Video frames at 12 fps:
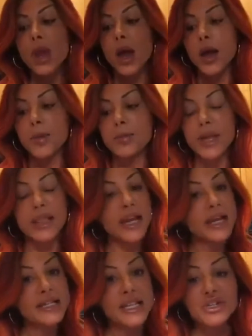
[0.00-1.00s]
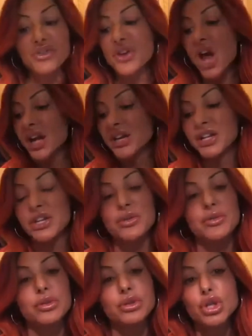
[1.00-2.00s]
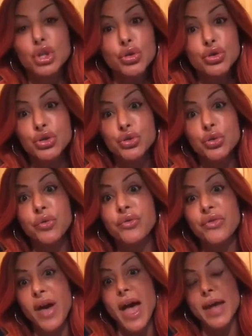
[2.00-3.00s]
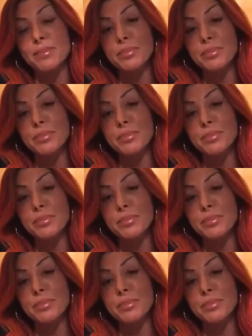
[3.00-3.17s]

Um, like I said, you're not going to lose true fat,